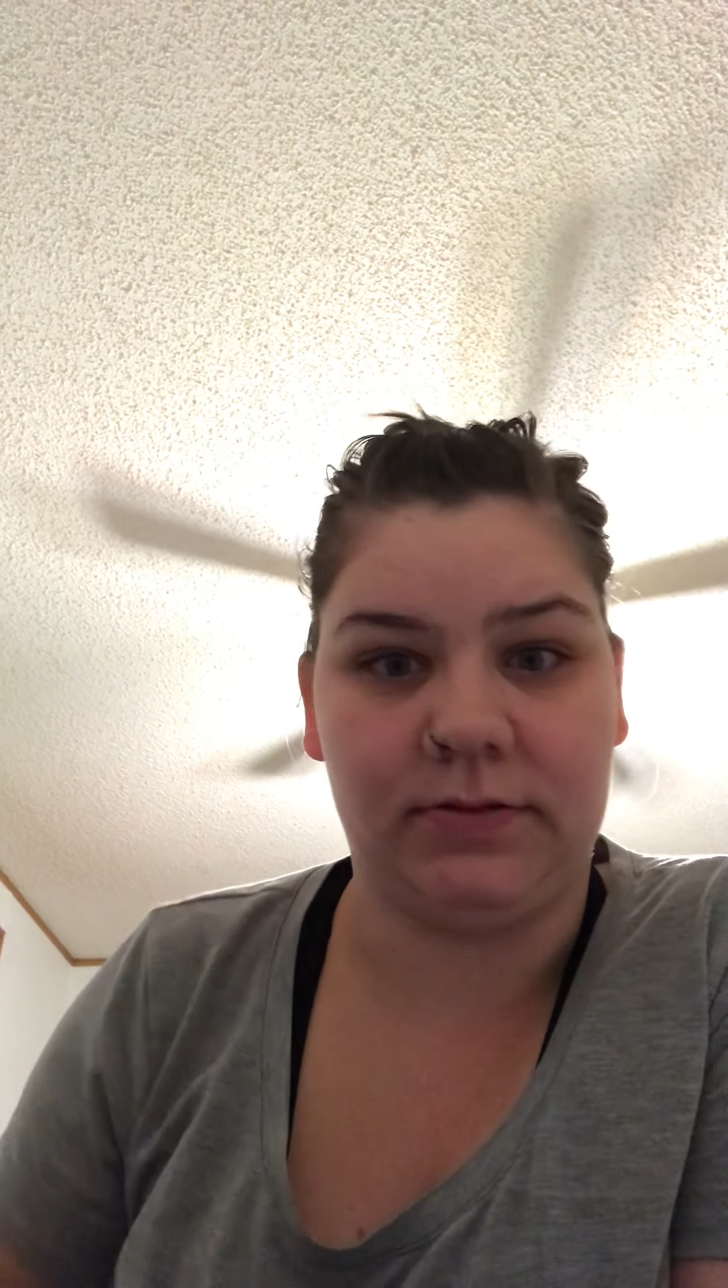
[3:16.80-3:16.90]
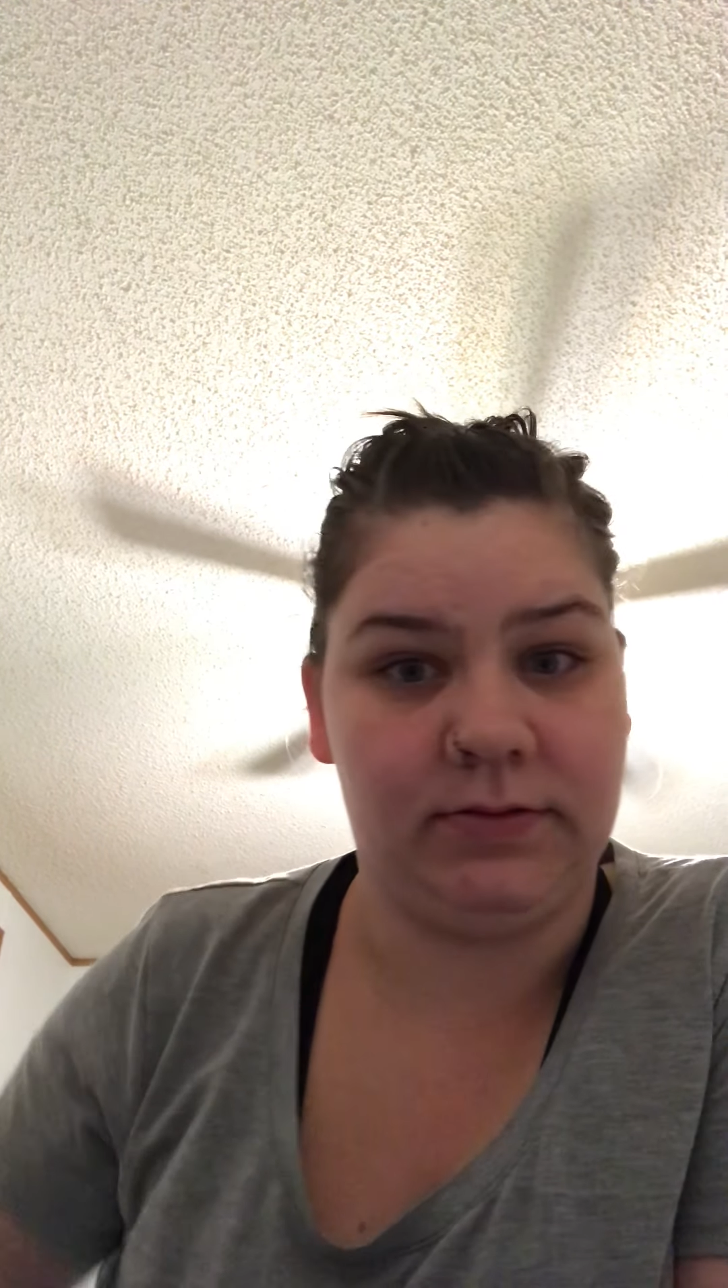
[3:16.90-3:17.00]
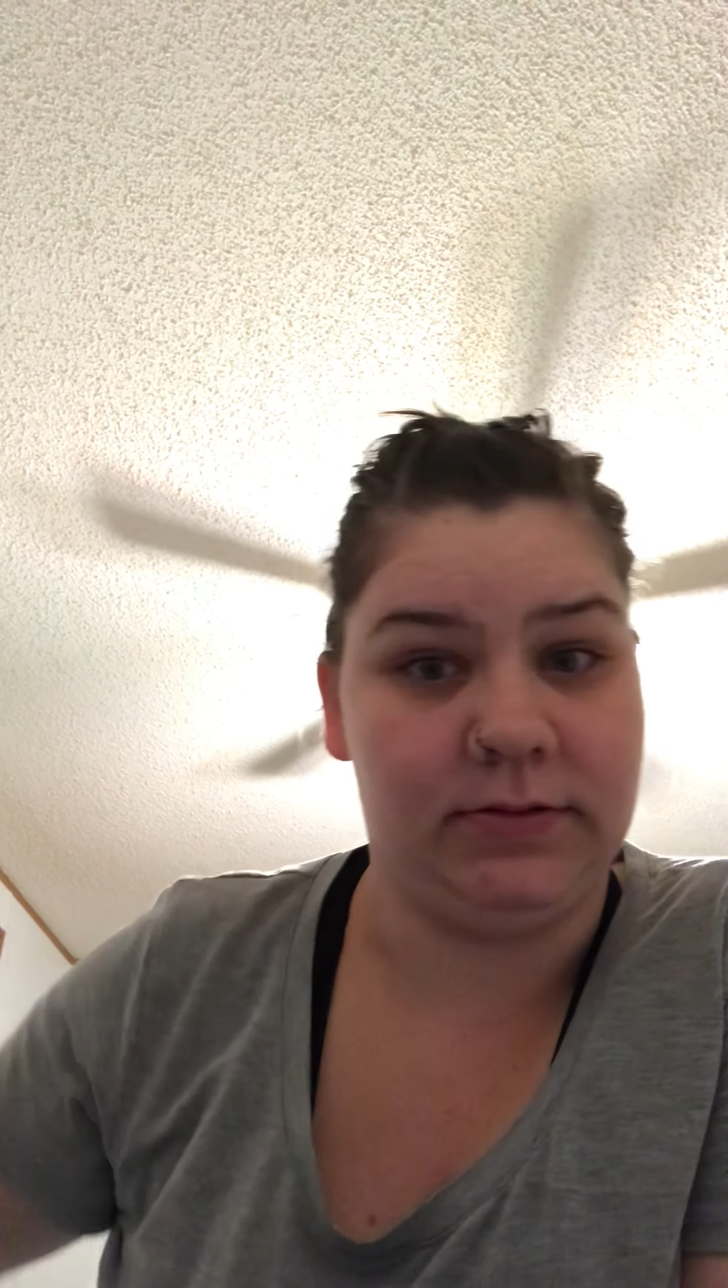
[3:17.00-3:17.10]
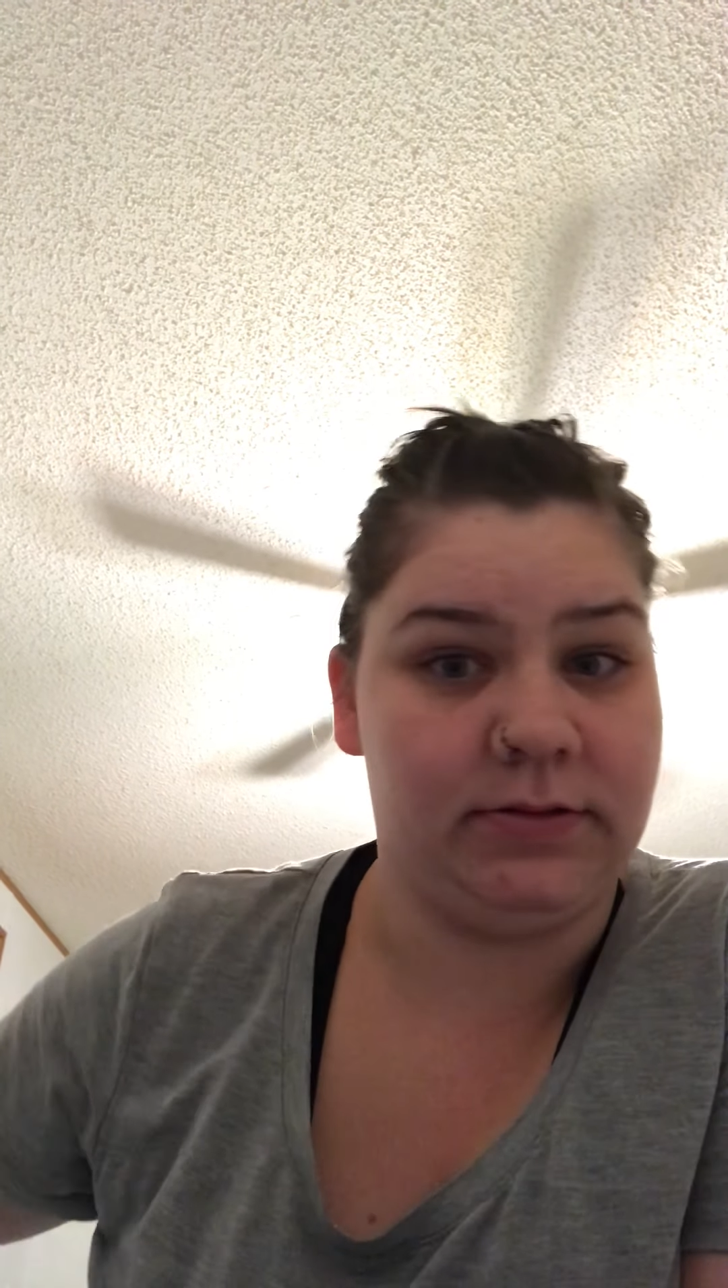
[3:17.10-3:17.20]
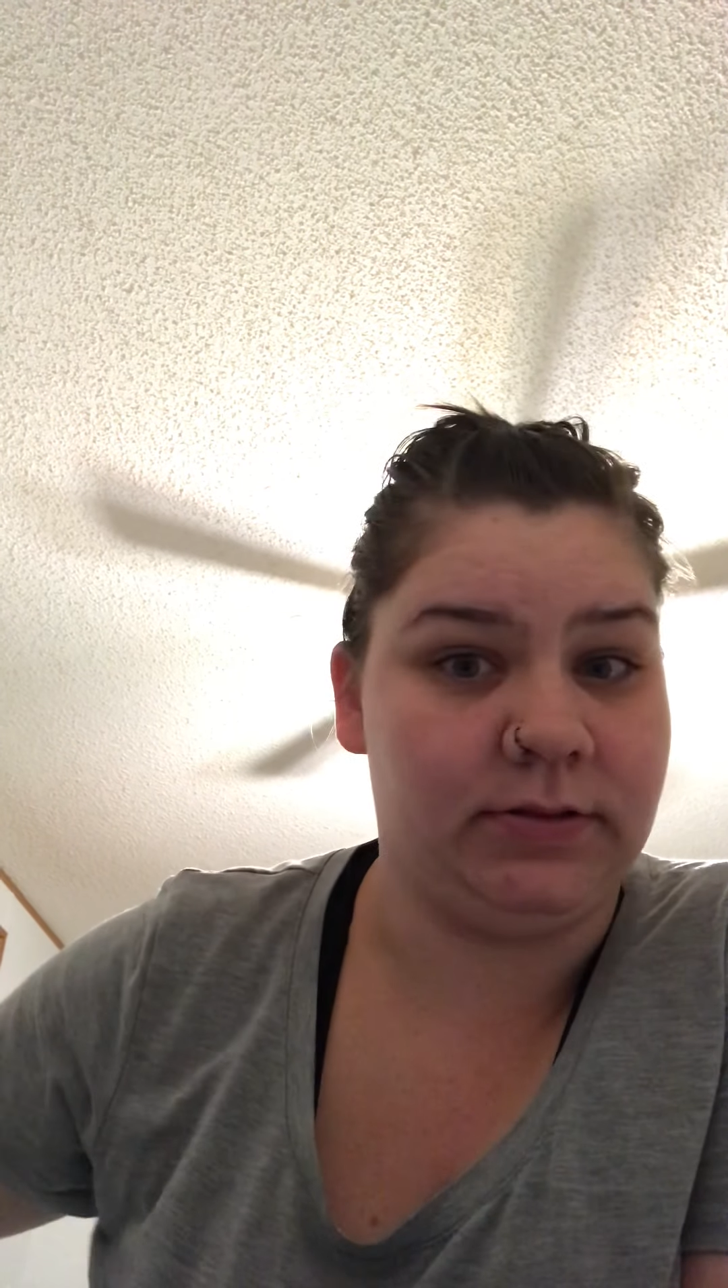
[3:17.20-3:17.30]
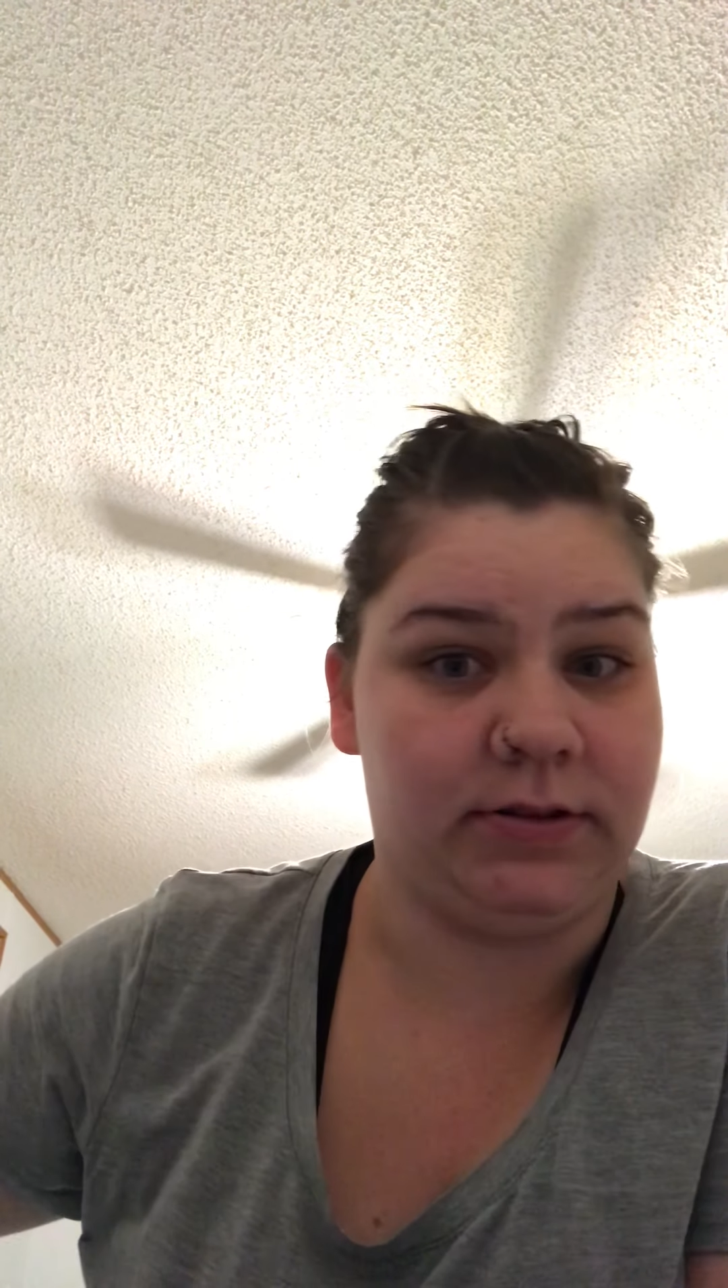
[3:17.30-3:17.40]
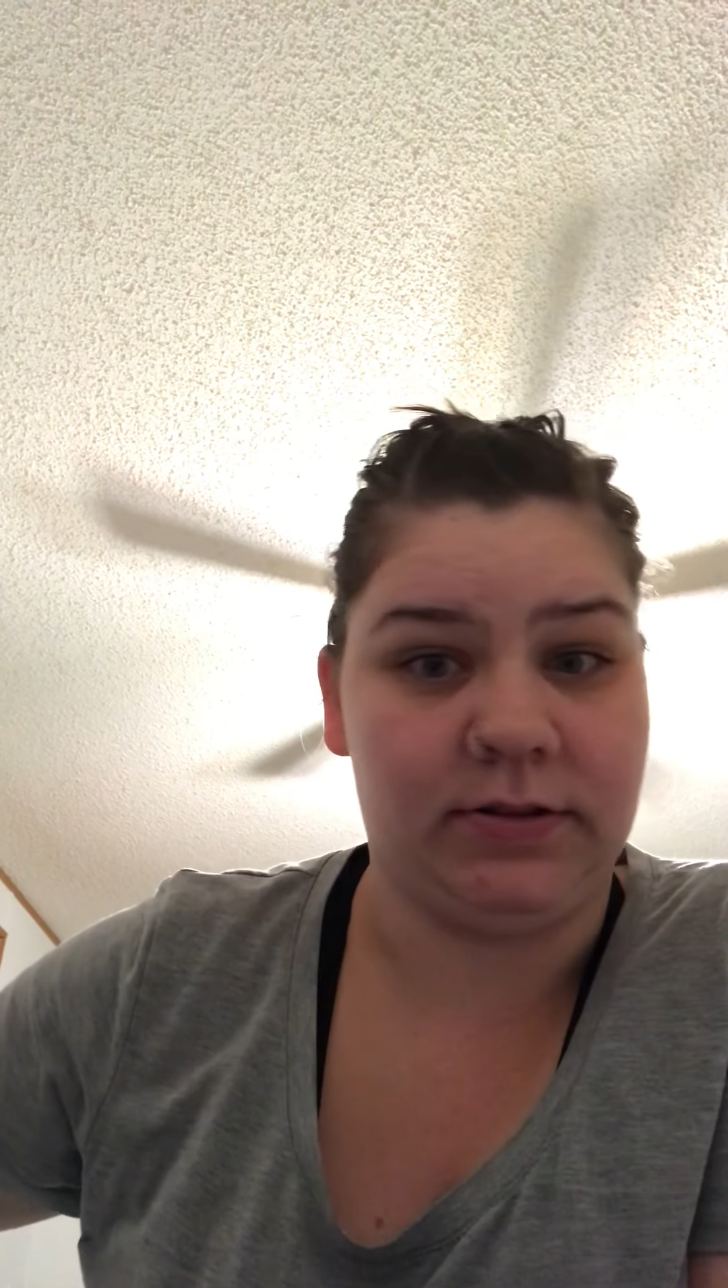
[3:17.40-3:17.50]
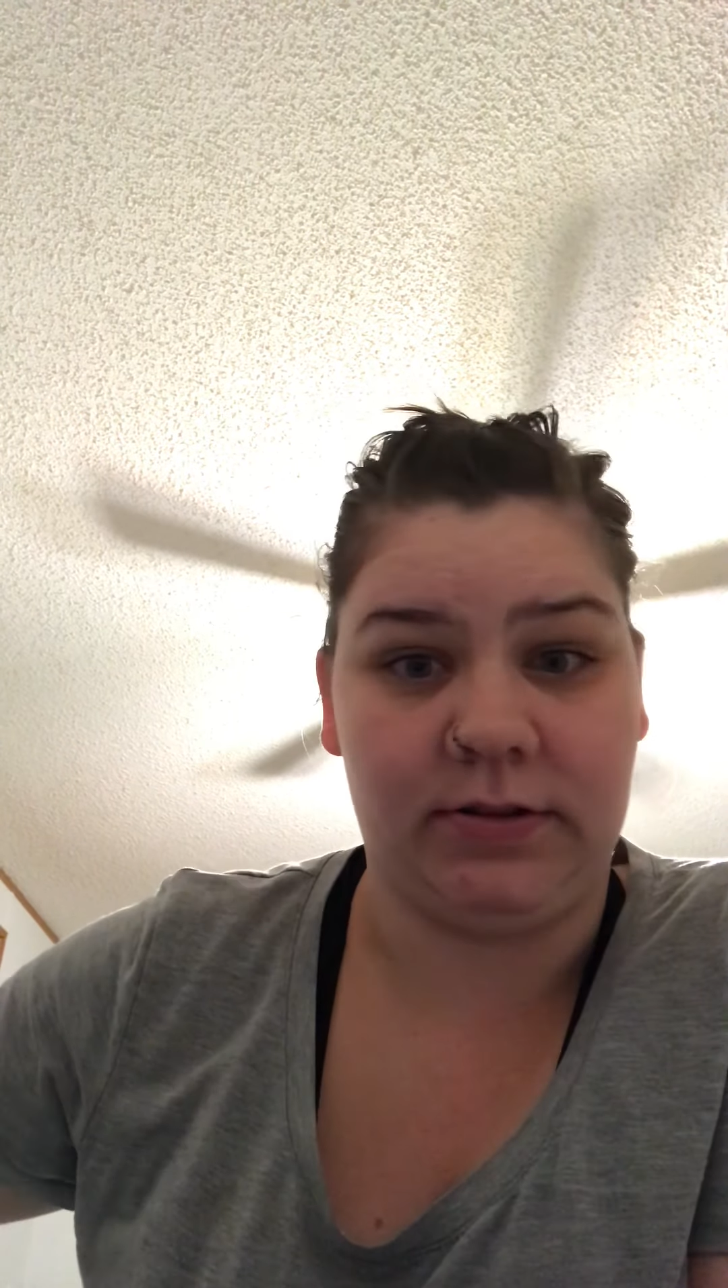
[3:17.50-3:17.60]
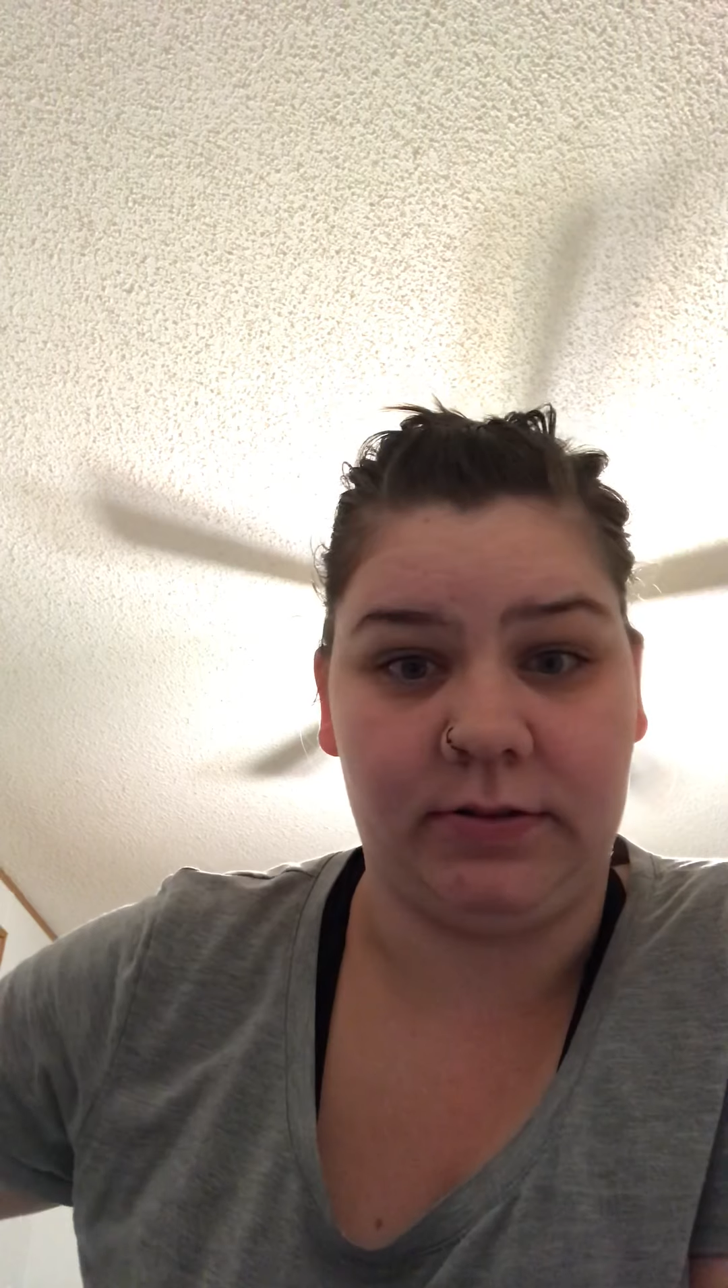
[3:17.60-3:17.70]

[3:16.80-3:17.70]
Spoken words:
you don't need to know,